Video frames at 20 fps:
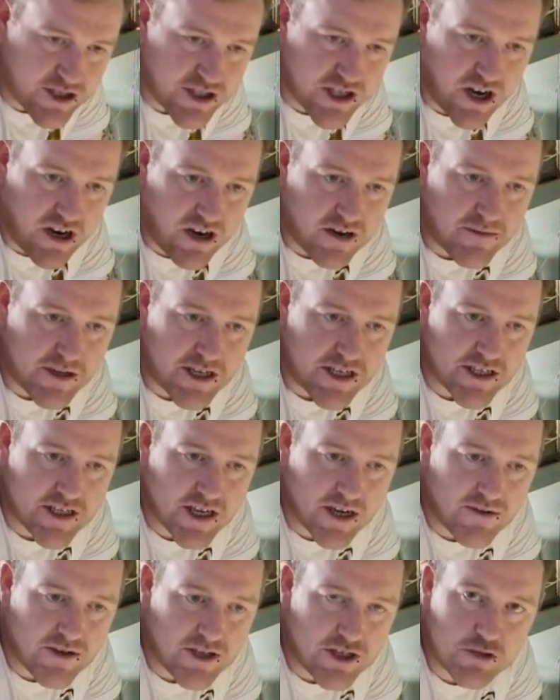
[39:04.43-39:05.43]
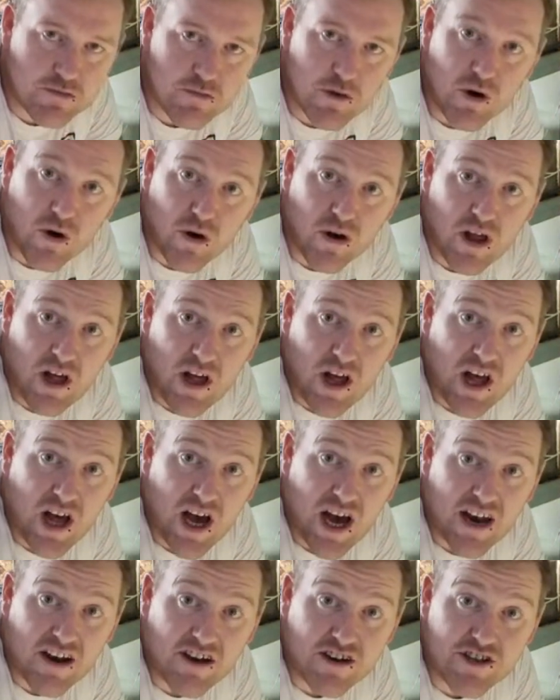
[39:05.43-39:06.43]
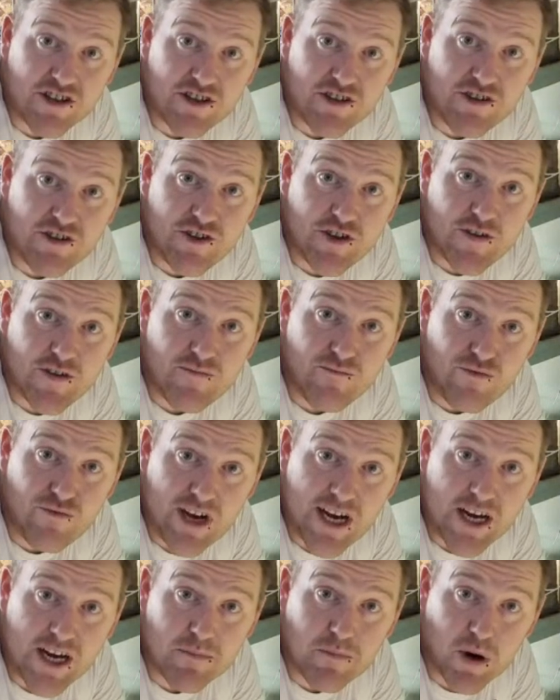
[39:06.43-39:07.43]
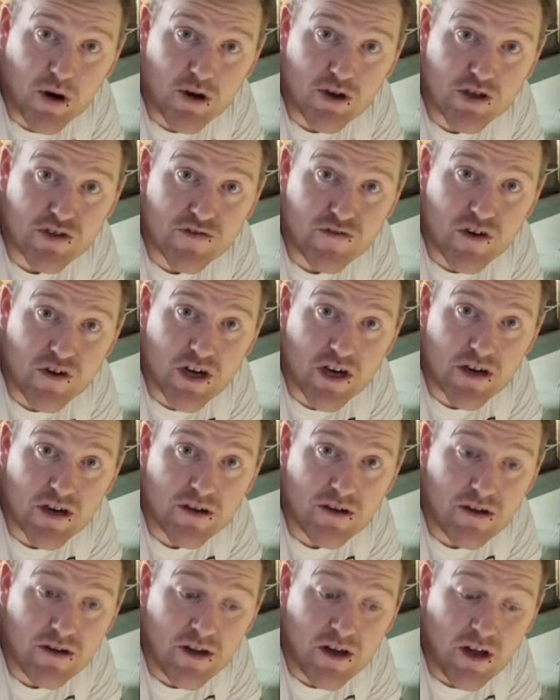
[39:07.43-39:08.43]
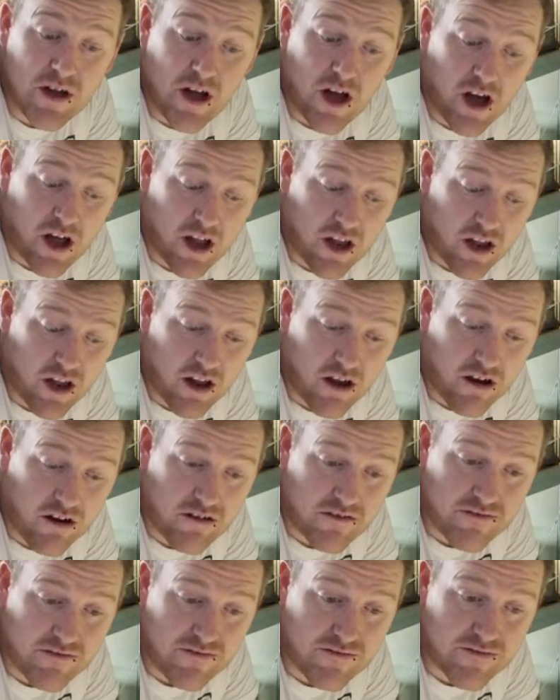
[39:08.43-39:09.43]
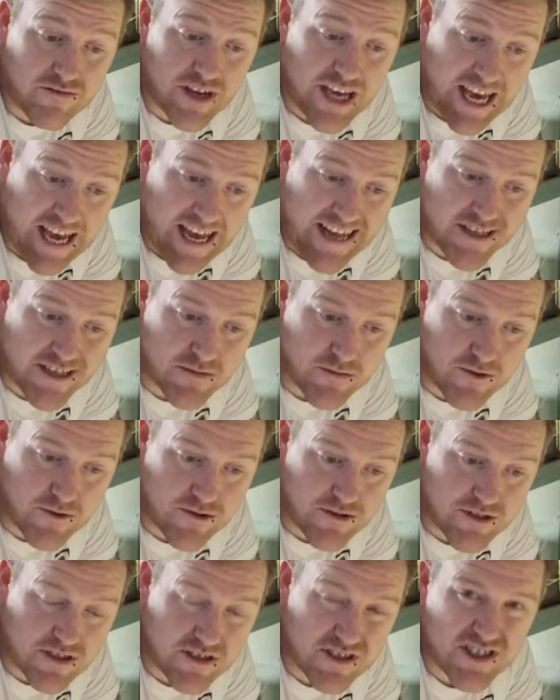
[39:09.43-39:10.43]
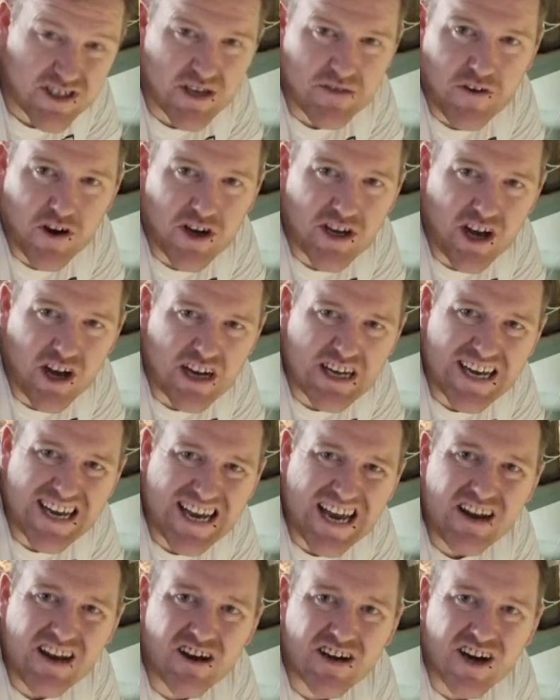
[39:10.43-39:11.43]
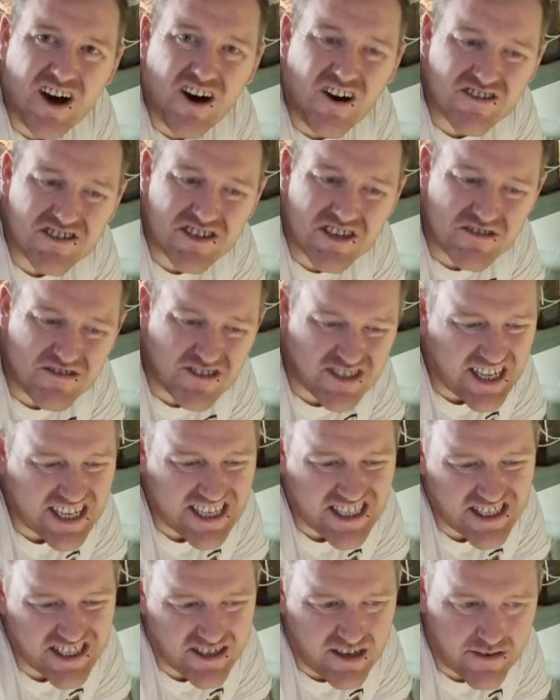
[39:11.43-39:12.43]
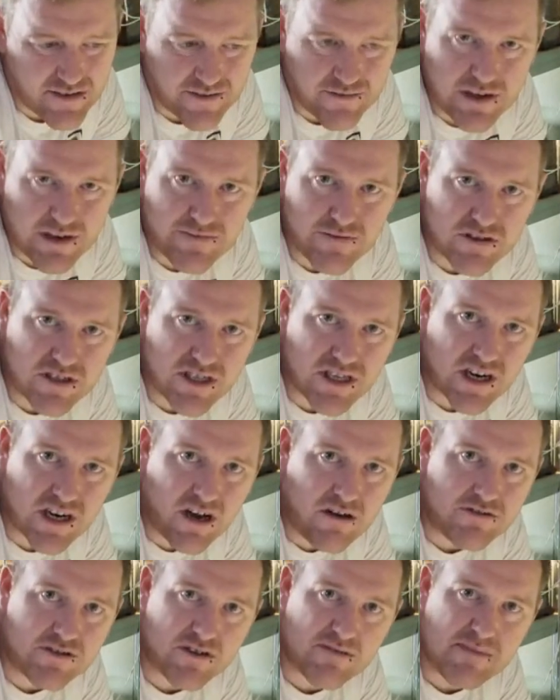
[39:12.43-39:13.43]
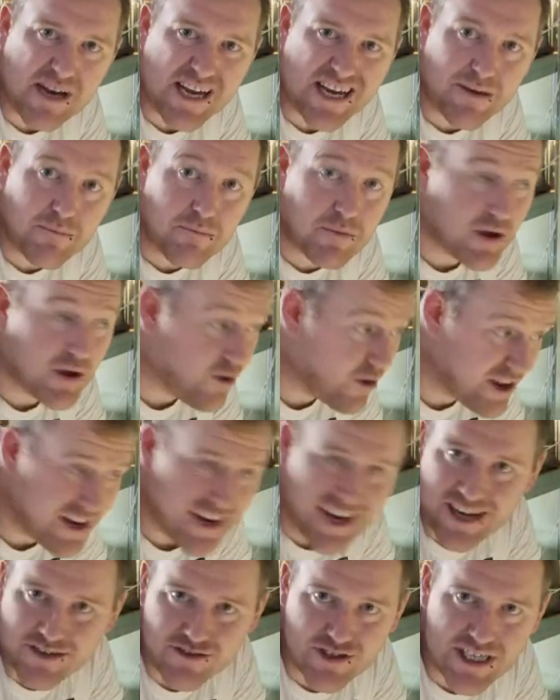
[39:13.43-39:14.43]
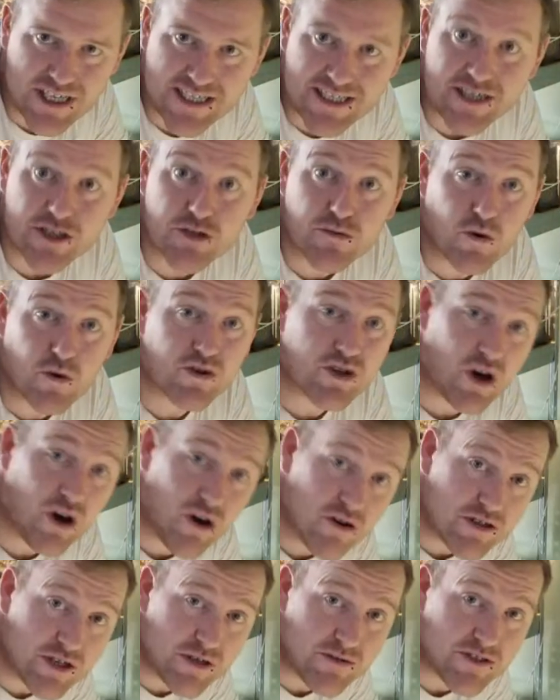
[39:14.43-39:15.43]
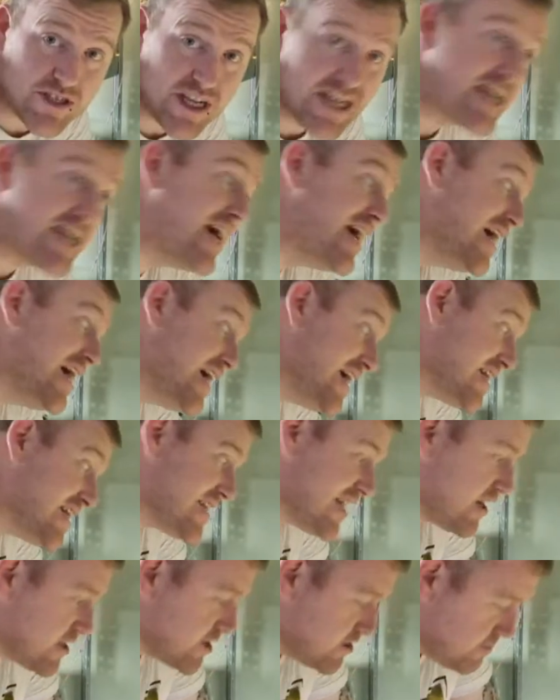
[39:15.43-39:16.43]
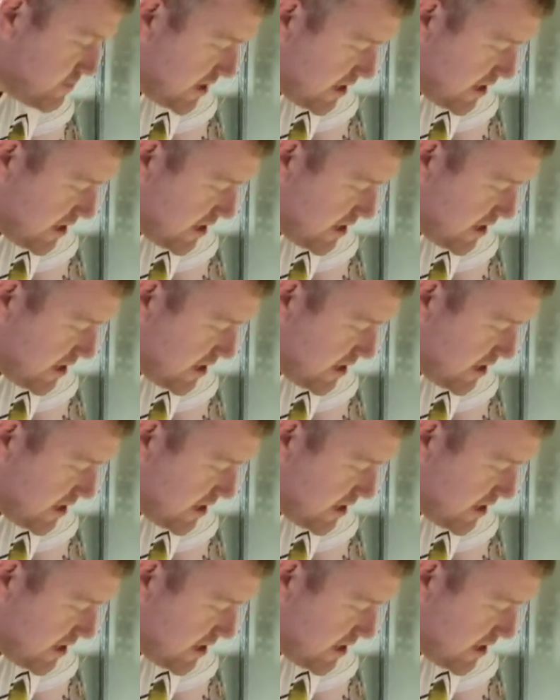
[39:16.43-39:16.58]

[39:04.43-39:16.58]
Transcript: time and it's only small, and I can really push for a lot of care towards. So if I can get like a hognose snake inside a 3 foot enclosure and make it purely naturalistic towards a hognose snake, that could be